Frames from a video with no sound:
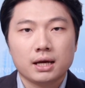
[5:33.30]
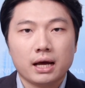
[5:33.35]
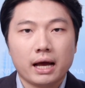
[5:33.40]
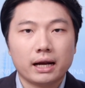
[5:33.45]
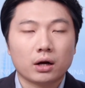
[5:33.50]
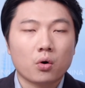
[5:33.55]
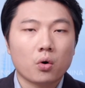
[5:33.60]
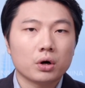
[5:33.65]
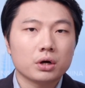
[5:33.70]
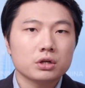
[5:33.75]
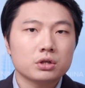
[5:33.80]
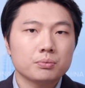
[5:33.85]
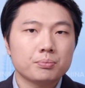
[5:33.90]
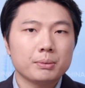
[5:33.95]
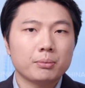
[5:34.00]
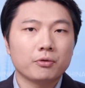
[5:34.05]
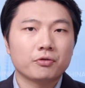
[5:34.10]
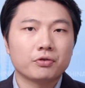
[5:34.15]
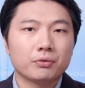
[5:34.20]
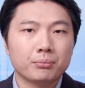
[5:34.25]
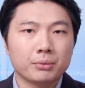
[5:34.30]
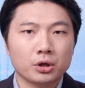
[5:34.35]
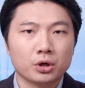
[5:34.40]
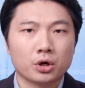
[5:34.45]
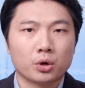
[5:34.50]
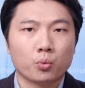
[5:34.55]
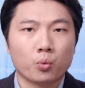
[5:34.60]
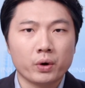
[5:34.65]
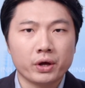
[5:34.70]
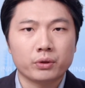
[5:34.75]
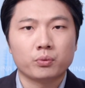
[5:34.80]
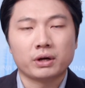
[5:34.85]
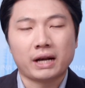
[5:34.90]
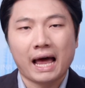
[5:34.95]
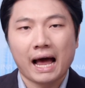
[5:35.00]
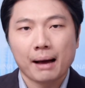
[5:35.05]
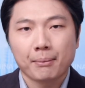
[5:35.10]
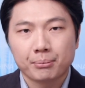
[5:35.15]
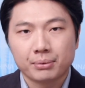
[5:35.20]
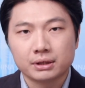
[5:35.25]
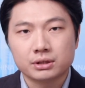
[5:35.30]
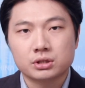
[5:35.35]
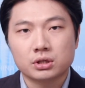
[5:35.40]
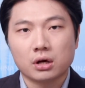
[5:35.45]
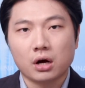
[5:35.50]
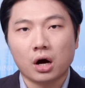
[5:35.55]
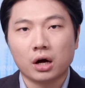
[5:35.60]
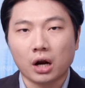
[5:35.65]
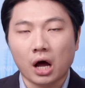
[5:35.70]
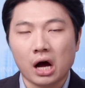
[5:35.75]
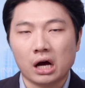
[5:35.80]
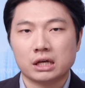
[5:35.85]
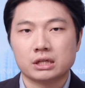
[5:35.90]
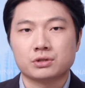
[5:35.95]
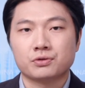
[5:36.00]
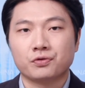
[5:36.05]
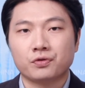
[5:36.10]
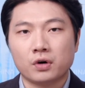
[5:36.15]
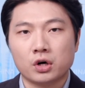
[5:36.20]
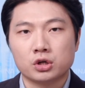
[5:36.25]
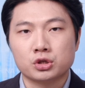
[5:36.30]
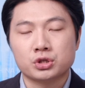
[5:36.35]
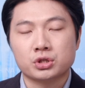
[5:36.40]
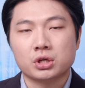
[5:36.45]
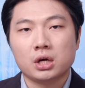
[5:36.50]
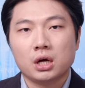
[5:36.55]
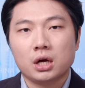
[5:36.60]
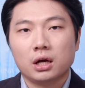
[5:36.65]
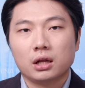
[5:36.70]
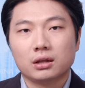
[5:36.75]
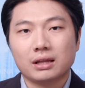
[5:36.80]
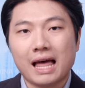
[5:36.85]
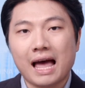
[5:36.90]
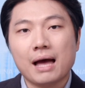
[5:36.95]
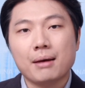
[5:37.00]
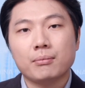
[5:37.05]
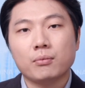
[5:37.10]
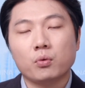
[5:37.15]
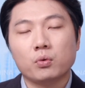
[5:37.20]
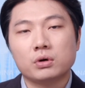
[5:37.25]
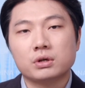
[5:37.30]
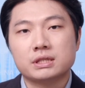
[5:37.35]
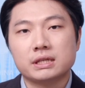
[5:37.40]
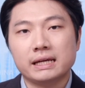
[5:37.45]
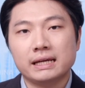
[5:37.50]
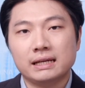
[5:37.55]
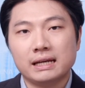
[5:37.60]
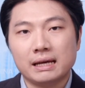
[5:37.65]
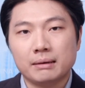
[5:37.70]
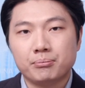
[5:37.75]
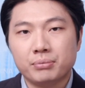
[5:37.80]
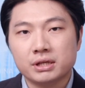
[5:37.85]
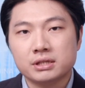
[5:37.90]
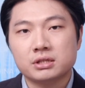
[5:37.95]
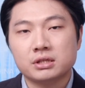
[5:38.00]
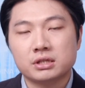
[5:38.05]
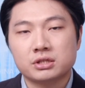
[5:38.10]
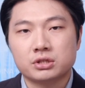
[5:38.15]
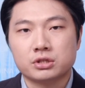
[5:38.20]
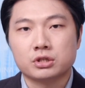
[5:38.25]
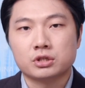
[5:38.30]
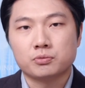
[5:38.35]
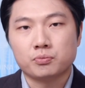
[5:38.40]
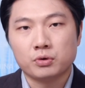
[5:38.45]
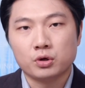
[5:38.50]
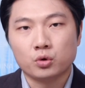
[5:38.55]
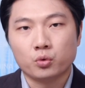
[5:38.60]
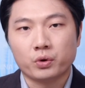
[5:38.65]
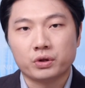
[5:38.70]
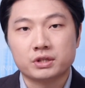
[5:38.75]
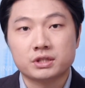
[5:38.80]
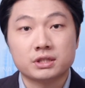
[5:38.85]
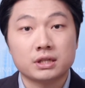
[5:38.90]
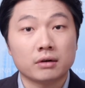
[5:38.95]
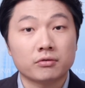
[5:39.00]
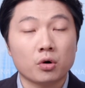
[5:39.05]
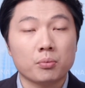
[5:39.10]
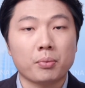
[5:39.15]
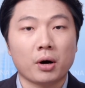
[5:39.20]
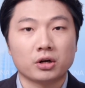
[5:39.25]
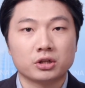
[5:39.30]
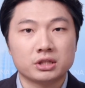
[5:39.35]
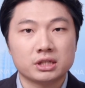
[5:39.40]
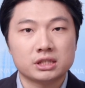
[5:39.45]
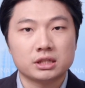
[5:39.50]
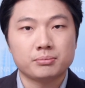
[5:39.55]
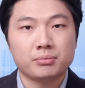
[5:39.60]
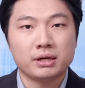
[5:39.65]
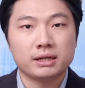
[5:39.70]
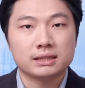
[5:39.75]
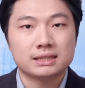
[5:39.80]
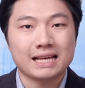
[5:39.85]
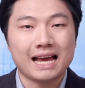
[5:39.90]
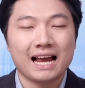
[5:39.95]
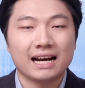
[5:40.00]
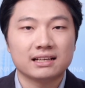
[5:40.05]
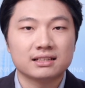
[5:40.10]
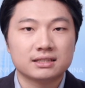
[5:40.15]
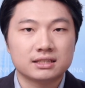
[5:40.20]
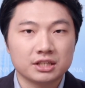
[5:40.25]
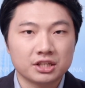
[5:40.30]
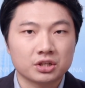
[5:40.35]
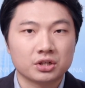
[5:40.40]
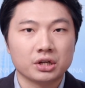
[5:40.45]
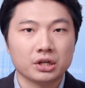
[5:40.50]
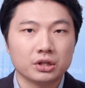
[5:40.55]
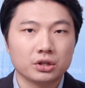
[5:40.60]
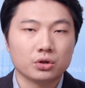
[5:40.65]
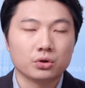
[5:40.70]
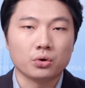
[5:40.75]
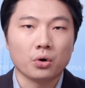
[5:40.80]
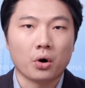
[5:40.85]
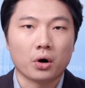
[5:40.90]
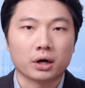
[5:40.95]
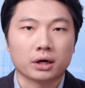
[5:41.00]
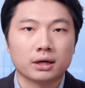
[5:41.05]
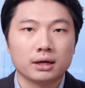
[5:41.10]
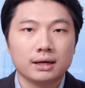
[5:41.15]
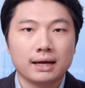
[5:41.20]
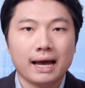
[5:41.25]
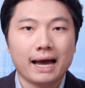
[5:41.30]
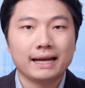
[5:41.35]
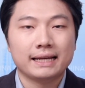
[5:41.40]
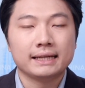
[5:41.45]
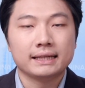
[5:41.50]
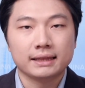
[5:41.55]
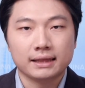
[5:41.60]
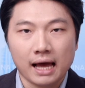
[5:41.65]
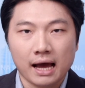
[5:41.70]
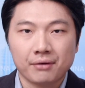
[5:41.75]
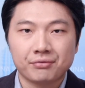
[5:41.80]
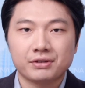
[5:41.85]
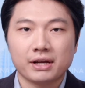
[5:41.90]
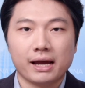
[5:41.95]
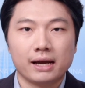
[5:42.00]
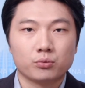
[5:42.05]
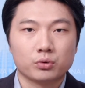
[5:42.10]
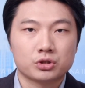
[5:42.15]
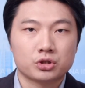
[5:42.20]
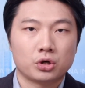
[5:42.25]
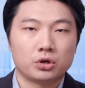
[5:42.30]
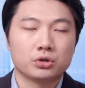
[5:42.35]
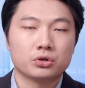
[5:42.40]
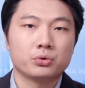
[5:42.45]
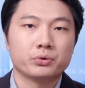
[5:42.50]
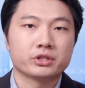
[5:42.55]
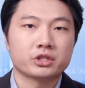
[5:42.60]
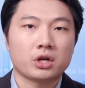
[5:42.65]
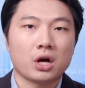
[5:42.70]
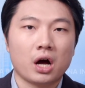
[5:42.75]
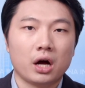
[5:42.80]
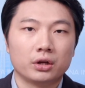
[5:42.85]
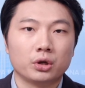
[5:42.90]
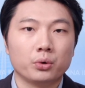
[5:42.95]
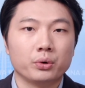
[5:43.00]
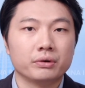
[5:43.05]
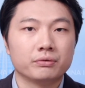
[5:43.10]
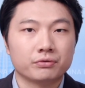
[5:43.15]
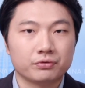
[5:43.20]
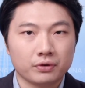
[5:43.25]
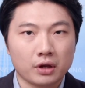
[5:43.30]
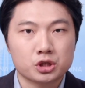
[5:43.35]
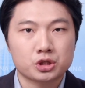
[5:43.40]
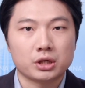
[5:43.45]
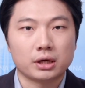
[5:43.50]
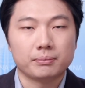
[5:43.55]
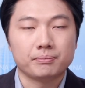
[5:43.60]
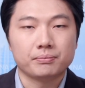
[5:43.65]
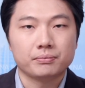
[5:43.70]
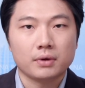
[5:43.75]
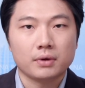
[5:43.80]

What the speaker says: And according to people familiar with what happened, on August 1st, Lam was in a business dispute with several participants at a dinner in New York, and he left and returned to his condo in Flushing.